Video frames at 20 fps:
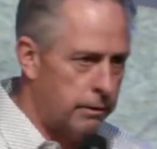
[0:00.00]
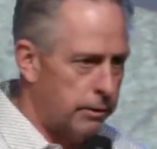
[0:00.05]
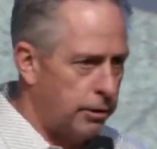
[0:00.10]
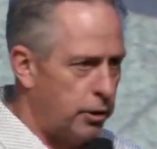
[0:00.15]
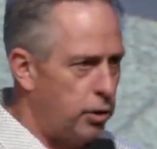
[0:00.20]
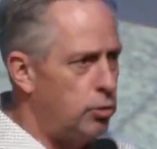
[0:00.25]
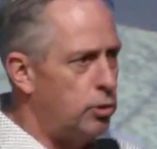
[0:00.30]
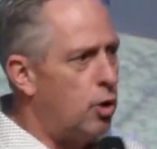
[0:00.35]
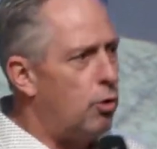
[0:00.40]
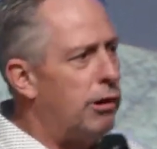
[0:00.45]

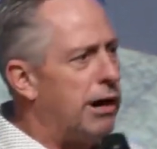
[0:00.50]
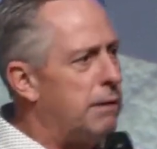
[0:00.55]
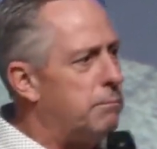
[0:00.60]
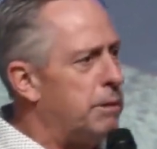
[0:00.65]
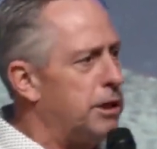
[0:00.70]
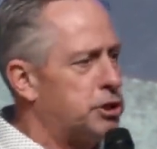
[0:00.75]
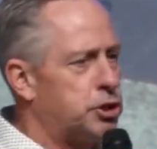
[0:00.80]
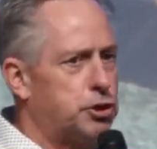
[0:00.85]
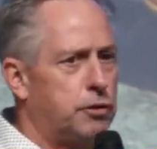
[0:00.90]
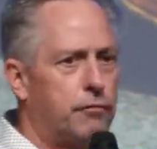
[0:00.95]
You know how
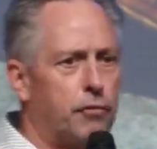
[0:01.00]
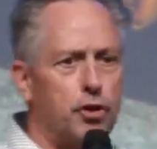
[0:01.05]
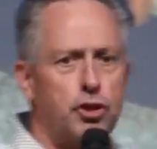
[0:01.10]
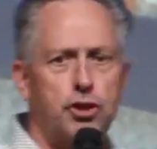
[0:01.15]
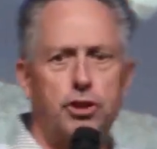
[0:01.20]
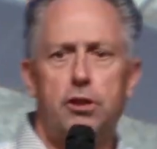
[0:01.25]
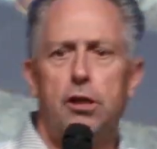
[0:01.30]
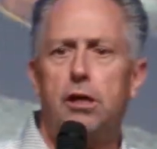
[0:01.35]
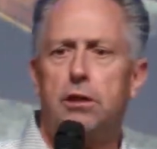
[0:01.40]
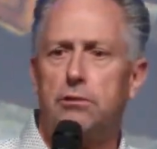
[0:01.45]
much
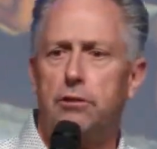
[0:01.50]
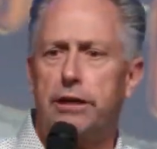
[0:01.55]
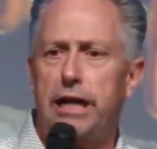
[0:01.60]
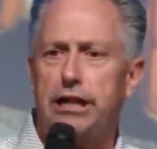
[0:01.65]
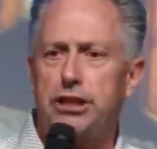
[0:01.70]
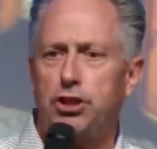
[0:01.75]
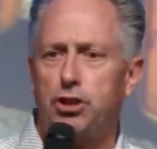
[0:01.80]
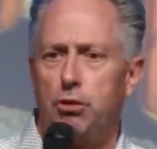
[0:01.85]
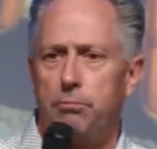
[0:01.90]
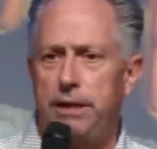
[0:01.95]
First
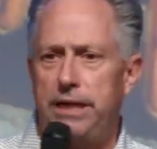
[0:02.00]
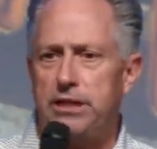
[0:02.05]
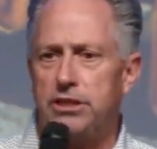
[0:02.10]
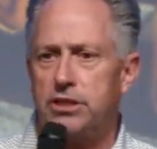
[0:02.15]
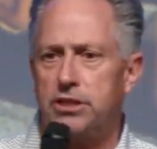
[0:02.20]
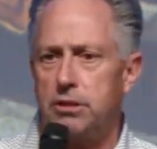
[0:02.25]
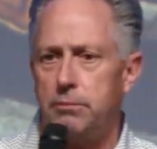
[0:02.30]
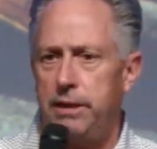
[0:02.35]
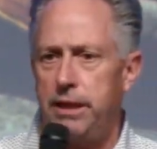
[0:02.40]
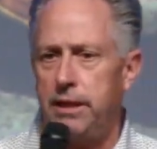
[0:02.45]
Congregational
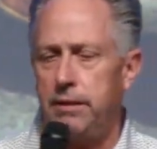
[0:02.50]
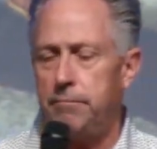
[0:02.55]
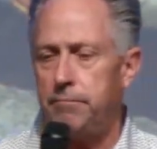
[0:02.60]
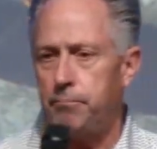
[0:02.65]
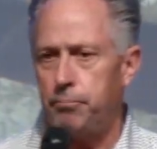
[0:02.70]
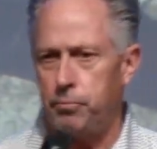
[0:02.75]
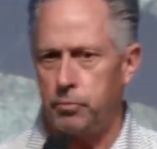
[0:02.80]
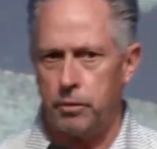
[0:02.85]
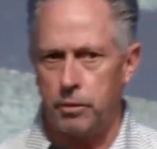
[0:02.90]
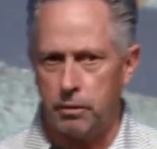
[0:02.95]
means to me.
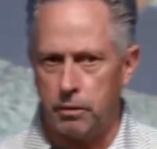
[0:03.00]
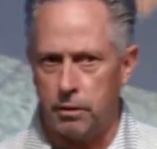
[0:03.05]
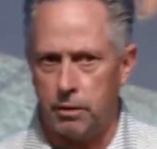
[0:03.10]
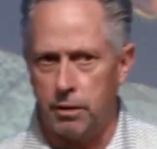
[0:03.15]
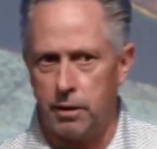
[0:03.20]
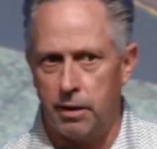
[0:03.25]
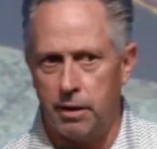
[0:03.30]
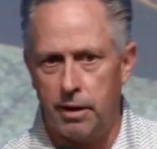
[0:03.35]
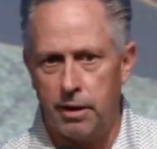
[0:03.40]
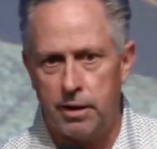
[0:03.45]

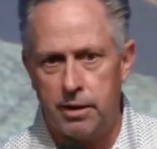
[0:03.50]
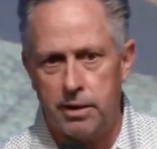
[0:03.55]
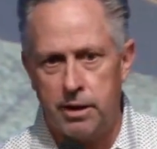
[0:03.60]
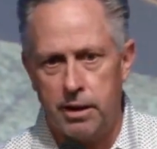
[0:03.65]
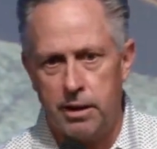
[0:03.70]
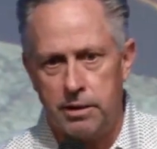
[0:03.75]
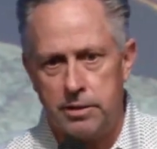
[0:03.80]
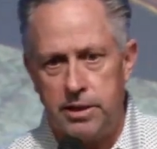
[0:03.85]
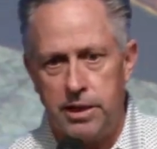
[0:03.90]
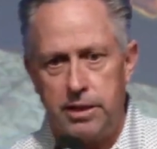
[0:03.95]

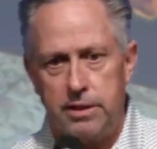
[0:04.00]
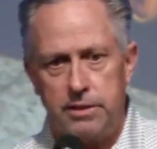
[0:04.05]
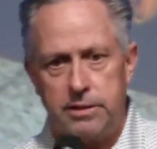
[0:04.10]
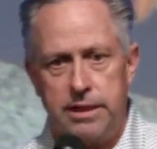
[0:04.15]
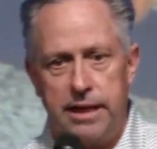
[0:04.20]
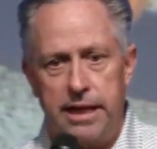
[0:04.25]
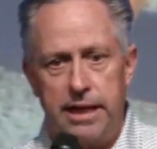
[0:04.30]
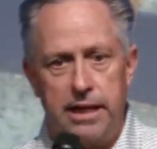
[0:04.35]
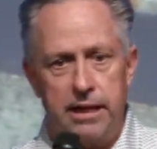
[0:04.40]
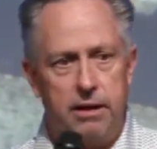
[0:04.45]
See,
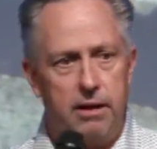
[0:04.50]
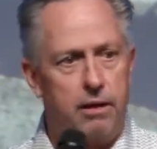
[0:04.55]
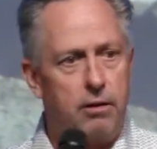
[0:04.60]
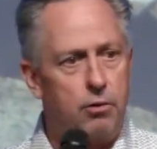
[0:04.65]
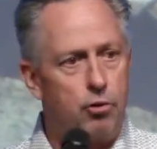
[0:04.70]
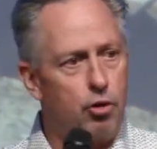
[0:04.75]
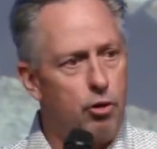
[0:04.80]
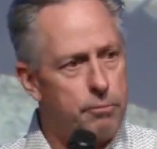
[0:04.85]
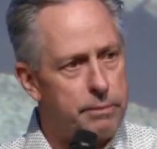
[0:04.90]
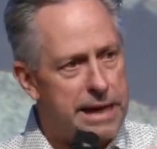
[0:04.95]
Ted
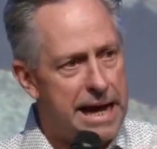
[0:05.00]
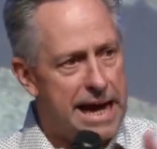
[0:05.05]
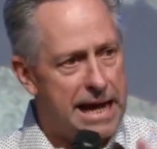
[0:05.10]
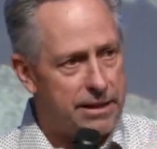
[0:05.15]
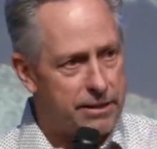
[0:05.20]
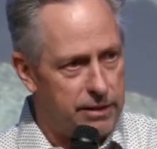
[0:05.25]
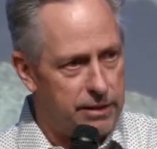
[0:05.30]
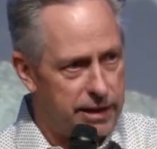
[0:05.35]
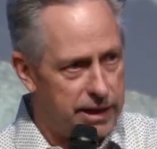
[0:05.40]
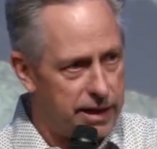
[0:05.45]
grew up
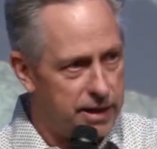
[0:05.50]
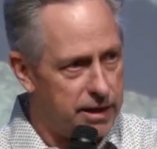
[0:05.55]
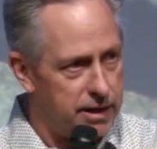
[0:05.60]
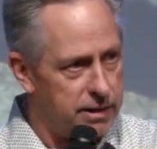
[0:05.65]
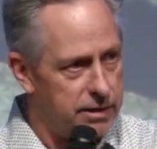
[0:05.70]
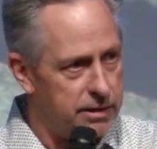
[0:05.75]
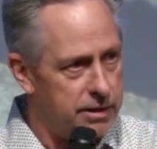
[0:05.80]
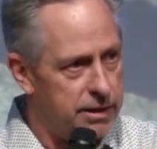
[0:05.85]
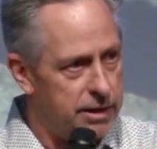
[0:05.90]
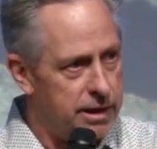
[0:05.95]
Catholic
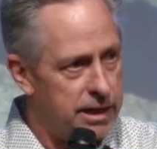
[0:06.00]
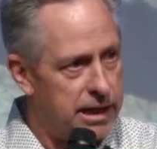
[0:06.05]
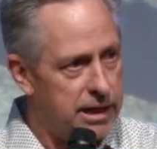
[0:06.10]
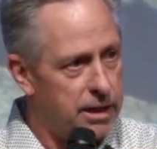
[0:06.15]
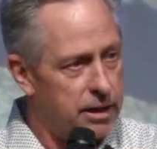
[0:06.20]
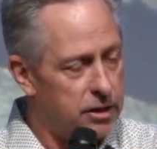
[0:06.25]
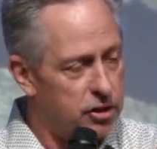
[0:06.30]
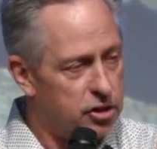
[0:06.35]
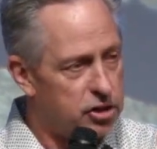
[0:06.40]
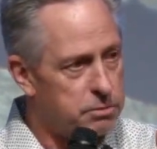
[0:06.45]

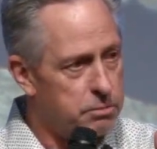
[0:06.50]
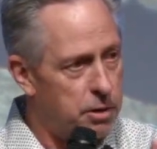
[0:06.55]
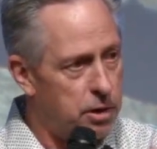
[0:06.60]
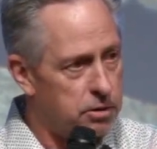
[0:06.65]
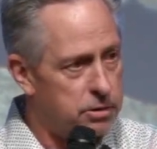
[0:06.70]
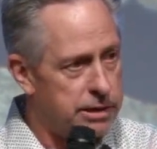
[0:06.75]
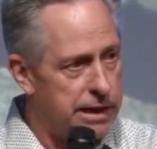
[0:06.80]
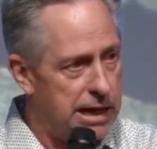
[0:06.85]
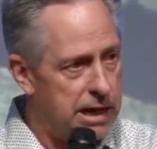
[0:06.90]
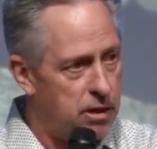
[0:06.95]
in a little
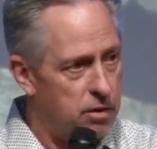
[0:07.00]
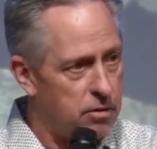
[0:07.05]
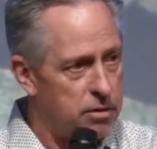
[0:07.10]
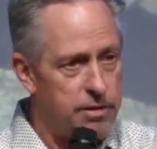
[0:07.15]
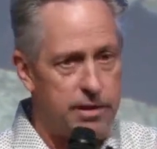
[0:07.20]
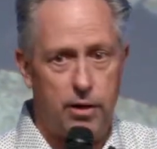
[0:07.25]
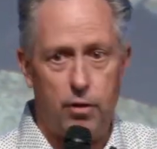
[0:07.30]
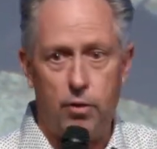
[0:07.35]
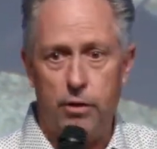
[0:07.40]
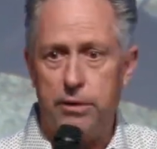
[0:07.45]
small
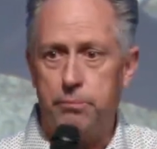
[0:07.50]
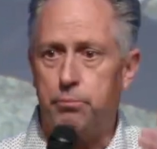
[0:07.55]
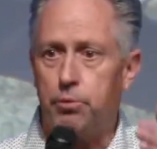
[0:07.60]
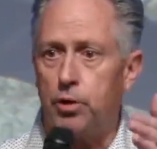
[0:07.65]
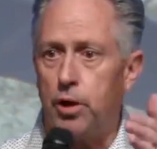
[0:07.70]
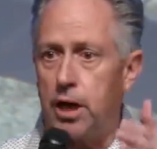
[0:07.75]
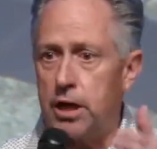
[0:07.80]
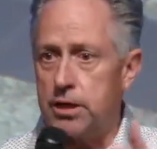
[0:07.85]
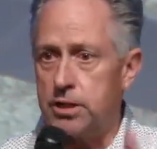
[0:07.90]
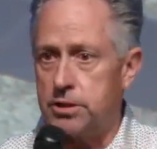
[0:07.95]
town. The only
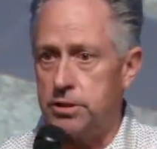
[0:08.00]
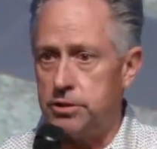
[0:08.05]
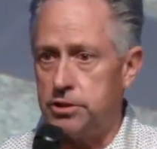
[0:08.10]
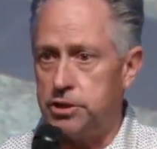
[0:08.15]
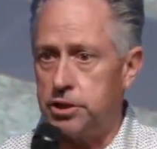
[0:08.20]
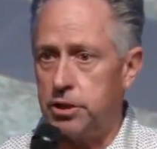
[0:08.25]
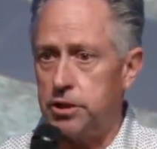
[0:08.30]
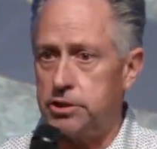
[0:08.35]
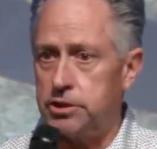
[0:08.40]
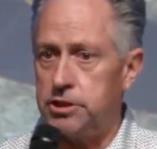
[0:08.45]
Protestant
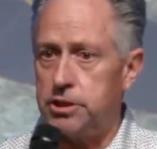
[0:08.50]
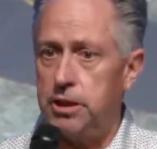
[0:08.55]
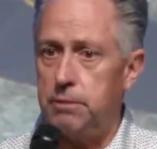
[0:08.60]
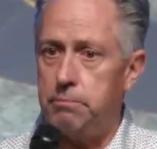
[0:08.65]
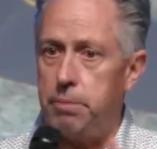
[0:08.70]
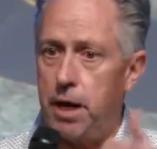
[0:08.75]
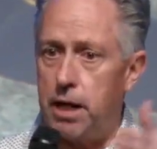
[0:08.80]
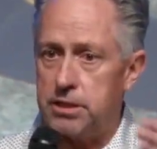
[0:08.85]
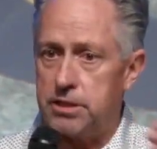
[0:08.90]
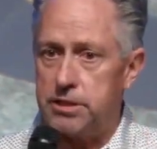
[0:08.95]
church
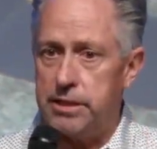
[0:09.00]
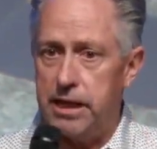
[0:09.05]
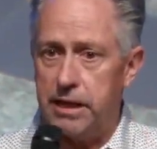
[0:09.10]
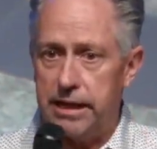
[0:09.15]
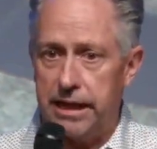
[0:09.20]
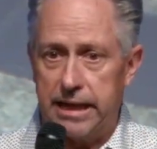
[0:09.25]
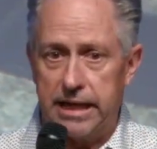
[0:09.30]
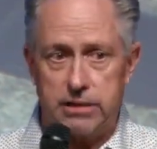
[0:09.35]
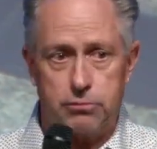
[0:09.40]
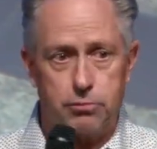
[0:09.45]
in
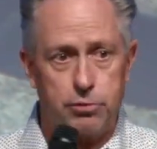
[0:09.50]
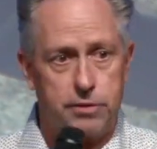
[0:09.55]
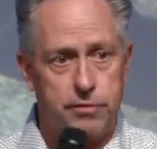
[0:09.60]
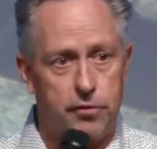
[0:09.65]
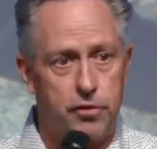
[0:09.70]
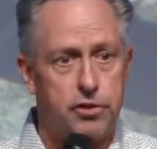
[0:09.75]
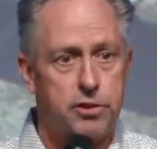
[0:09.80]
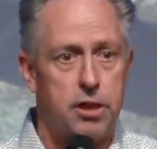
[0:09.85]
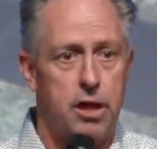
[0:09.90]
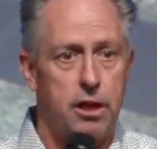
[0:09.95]
Pottstown, I guess, was First